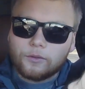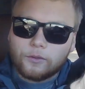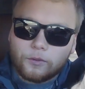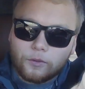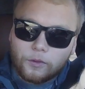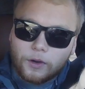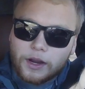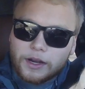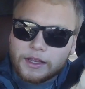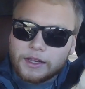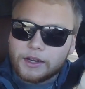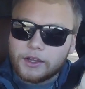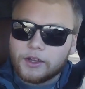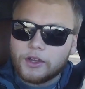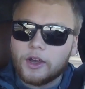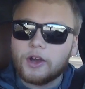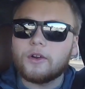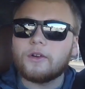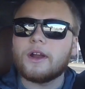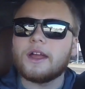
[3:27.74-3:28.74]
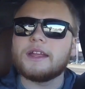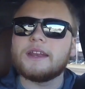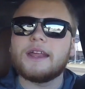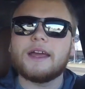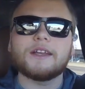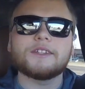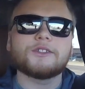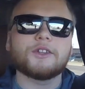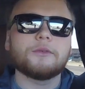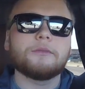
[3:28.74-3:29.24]
ready to go right
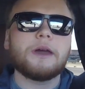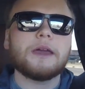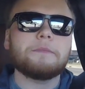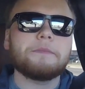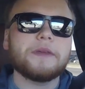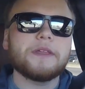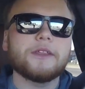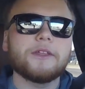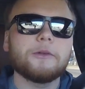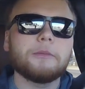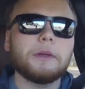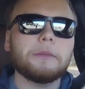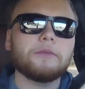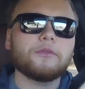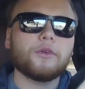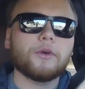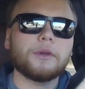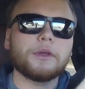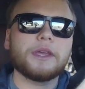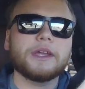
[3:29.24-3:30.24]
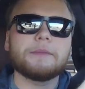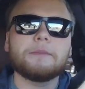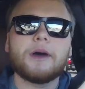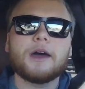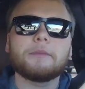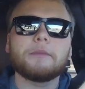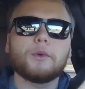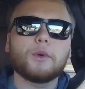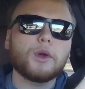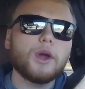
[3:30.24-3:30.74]
now, so it might be a little bit before we can get them
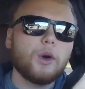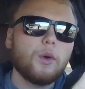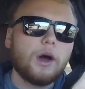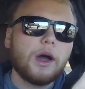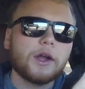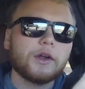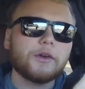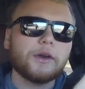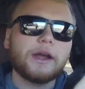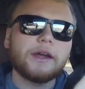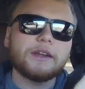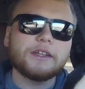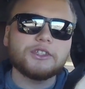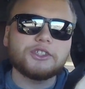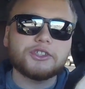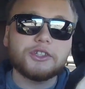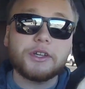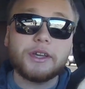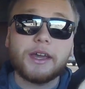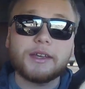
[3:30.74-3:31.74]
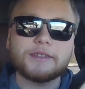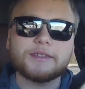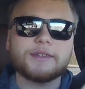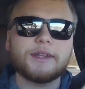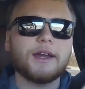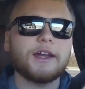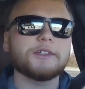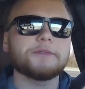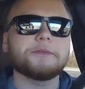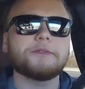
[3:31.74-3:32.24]
on, but we'll go walk around and show you guys the
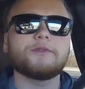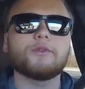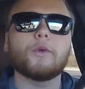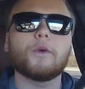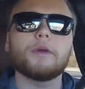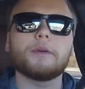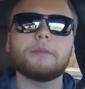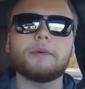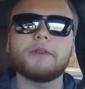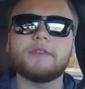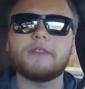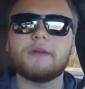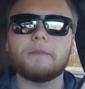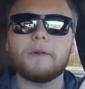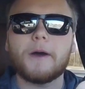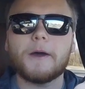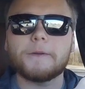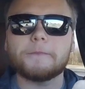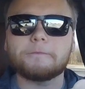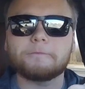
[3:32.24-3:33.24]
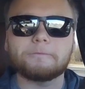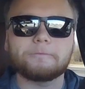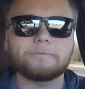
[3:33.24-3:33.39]
tires before we put them on.